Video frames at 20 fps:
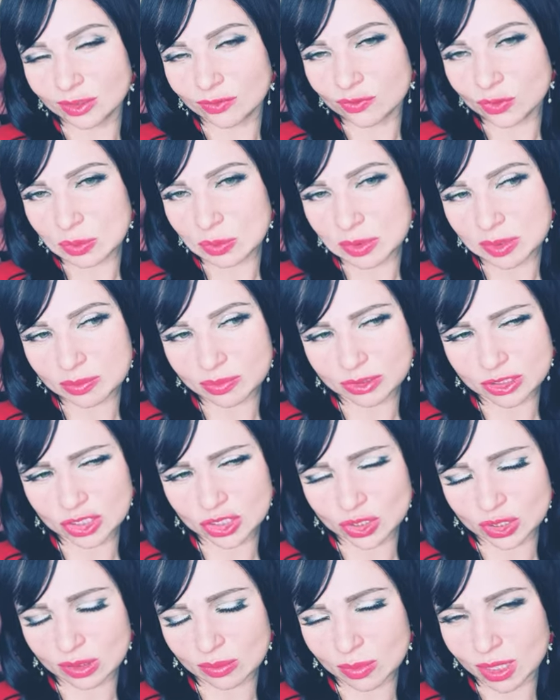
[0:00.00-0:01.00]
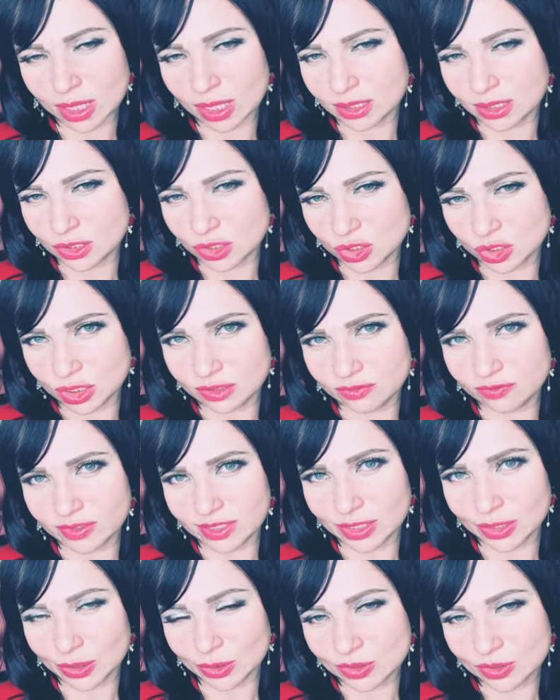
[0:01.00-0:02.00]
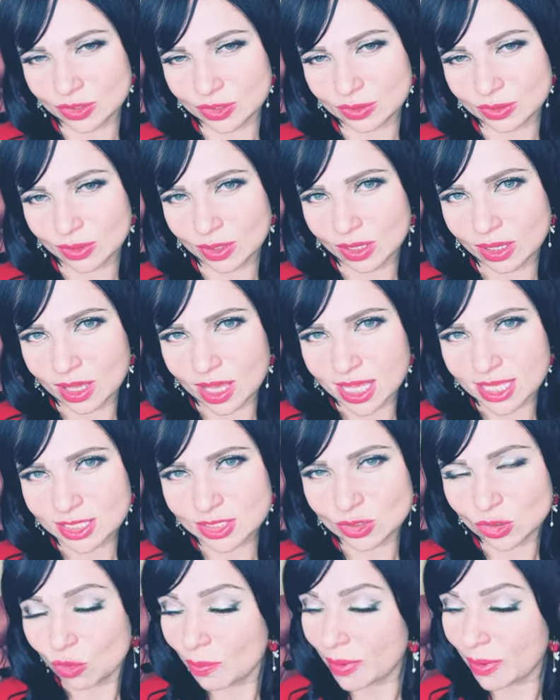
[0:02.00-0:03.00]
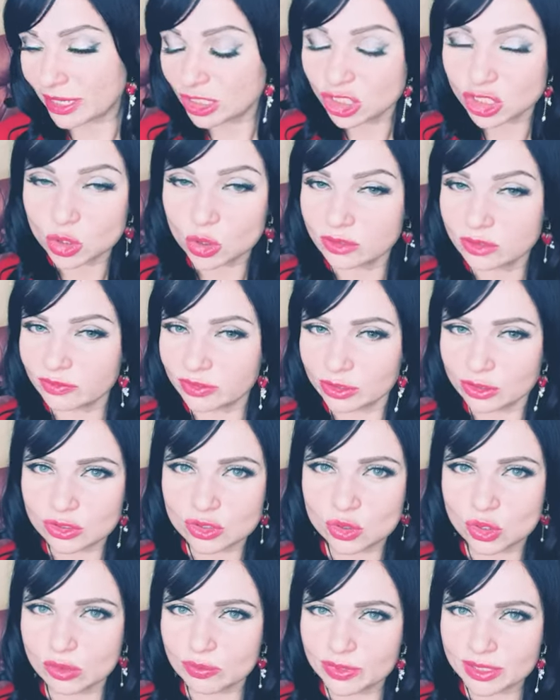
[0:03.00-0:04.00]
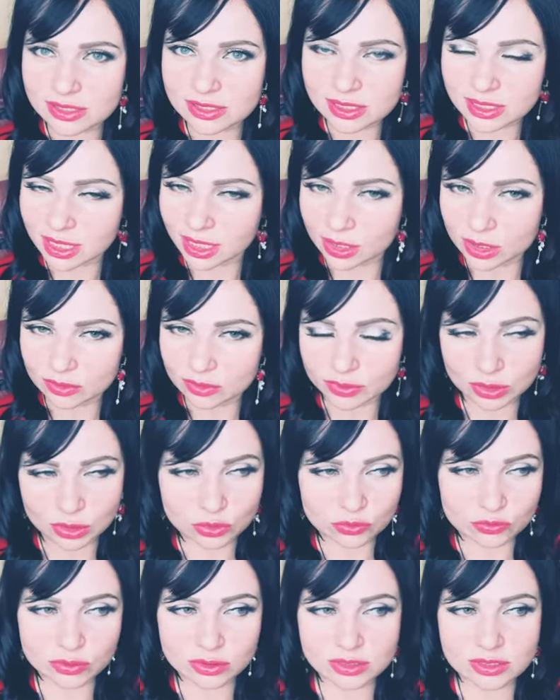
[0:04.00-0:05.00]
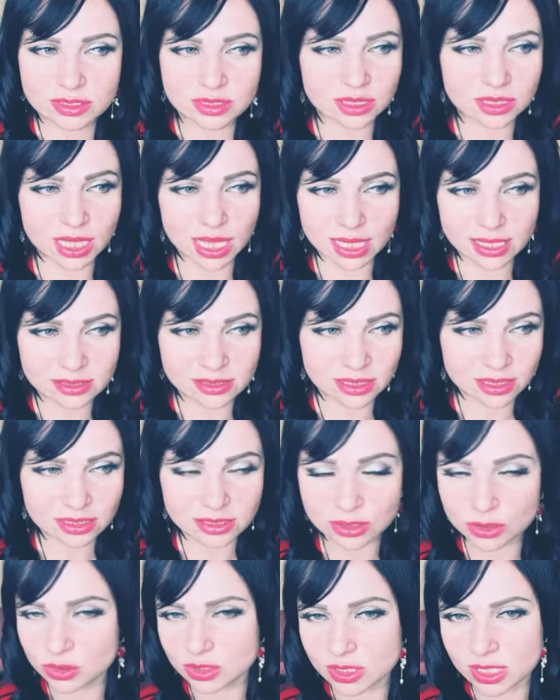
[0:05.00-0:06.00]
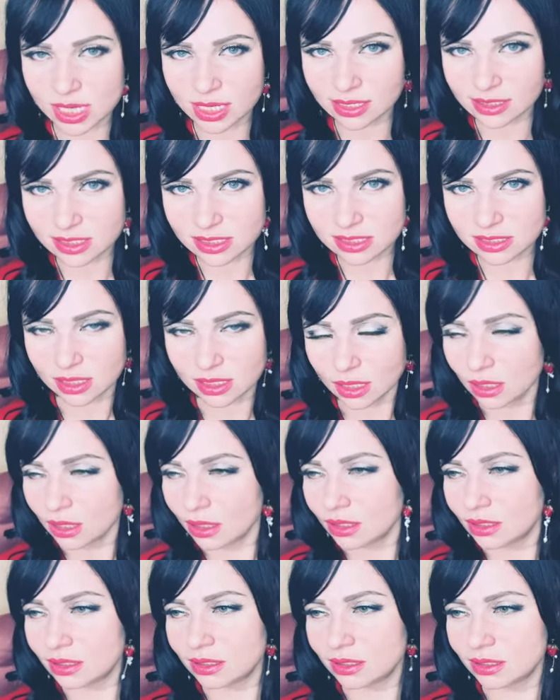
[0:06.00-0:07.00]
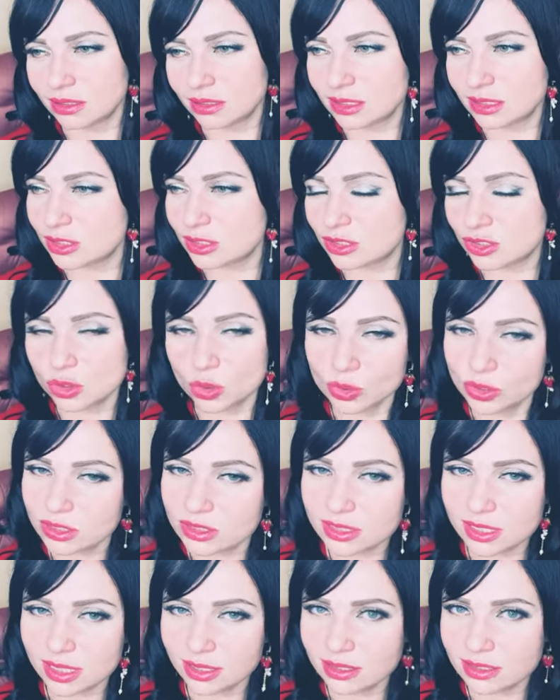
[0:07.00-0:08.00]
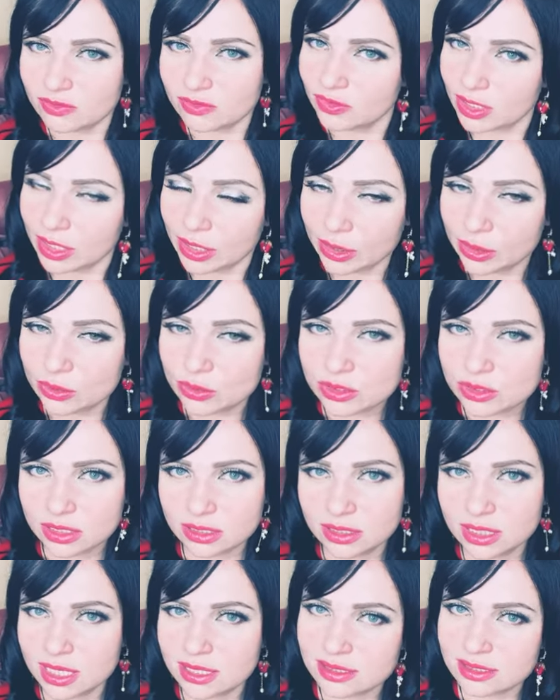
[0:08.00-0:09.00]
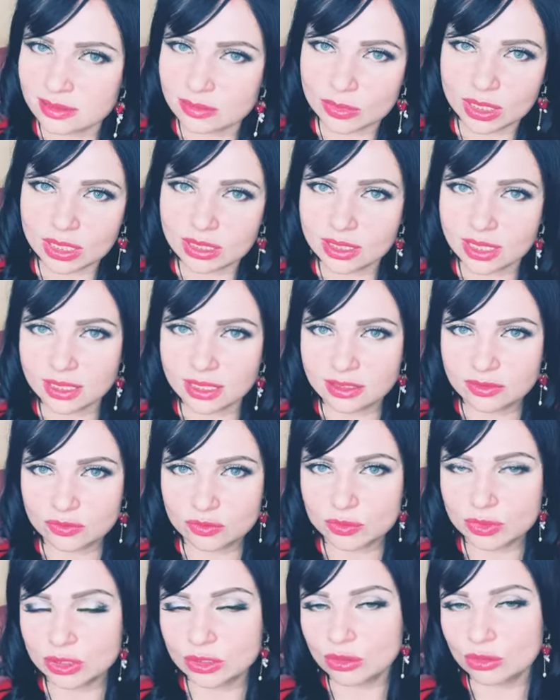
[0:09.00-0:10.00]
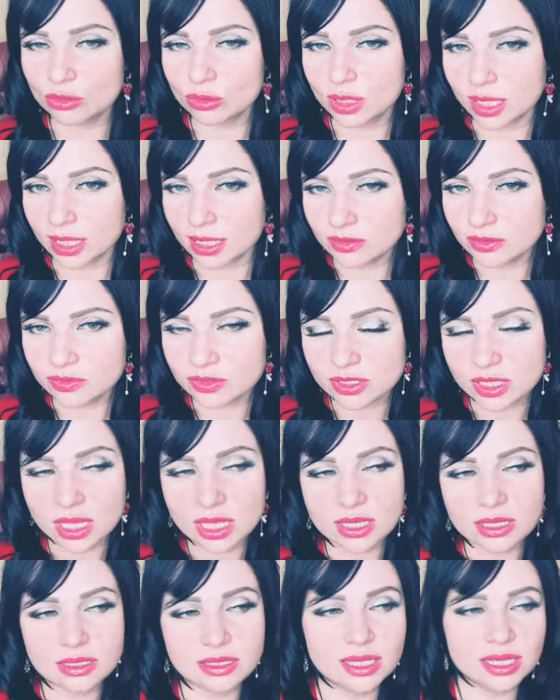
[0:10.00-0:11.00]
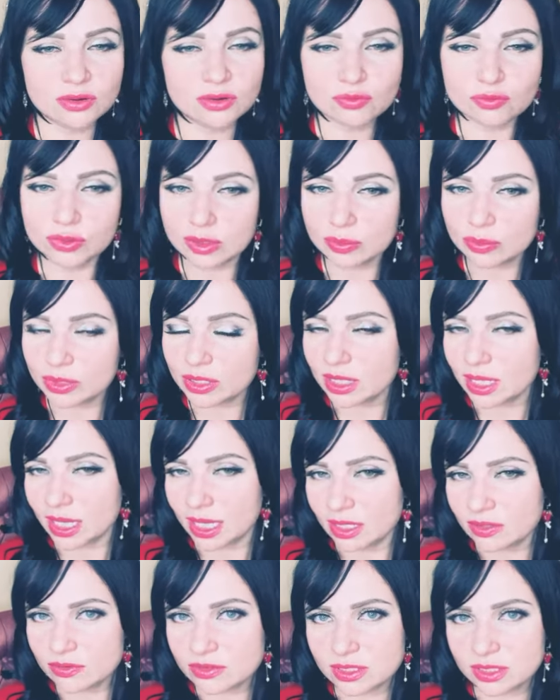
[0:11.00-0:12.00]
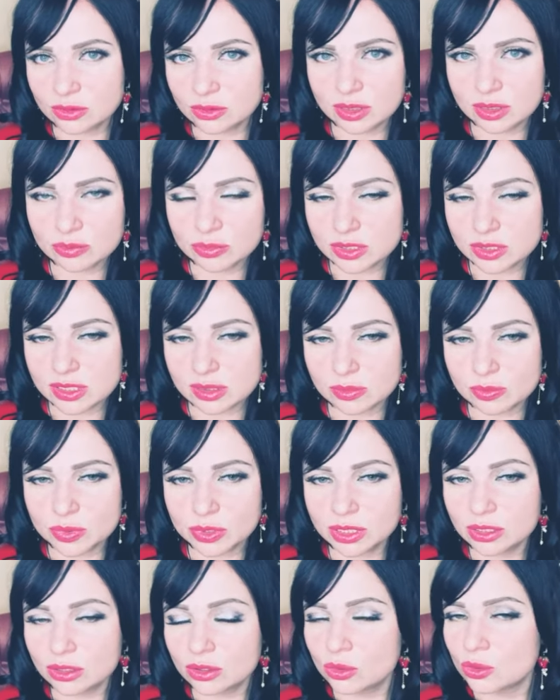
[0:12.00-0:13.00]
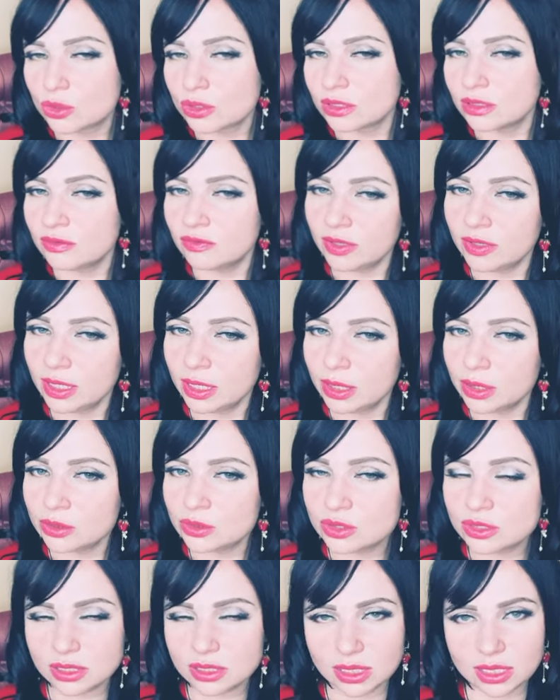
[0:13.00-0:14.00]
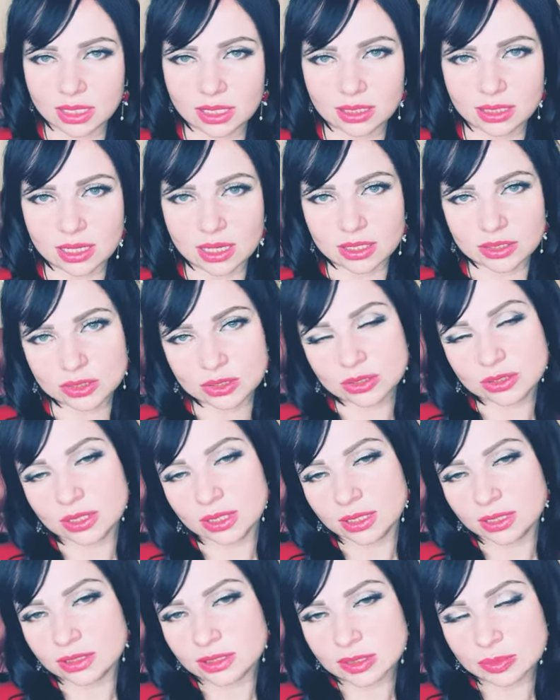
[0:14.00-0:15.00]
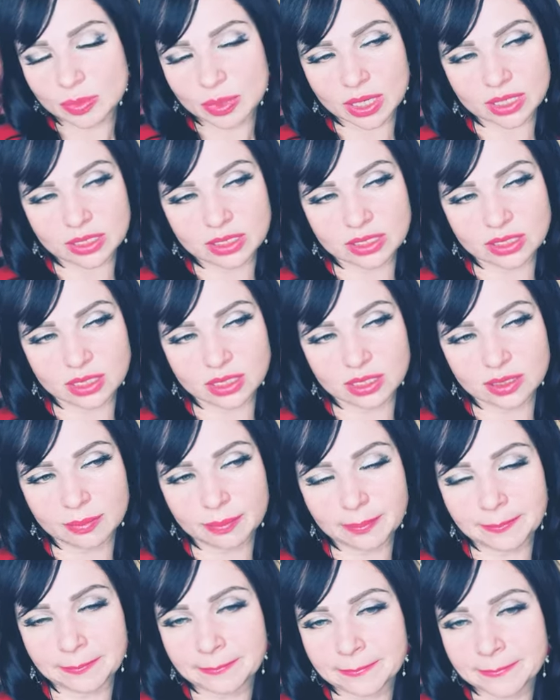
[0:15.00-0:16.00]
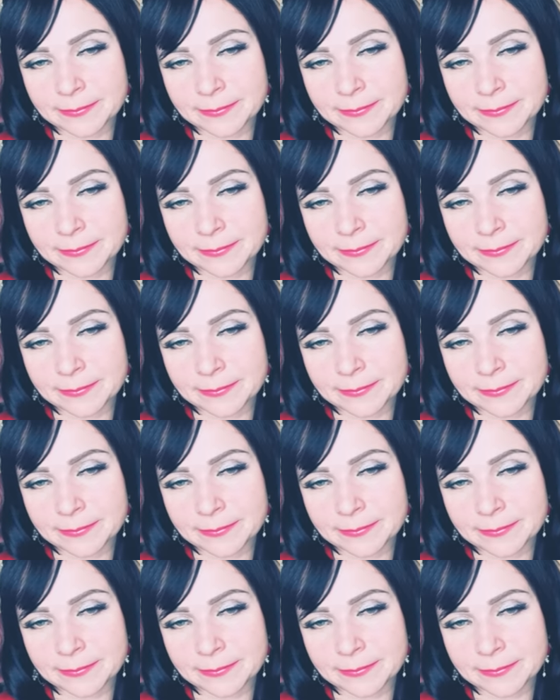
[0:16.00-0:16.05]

a few people sharing my ig videos so my short videos don't be scared when you will see like 16 seconds uh, 30 seconds videos it doesn't mean that there will be no lives there will be lives there are going to be some pre-recorded videos and other things but um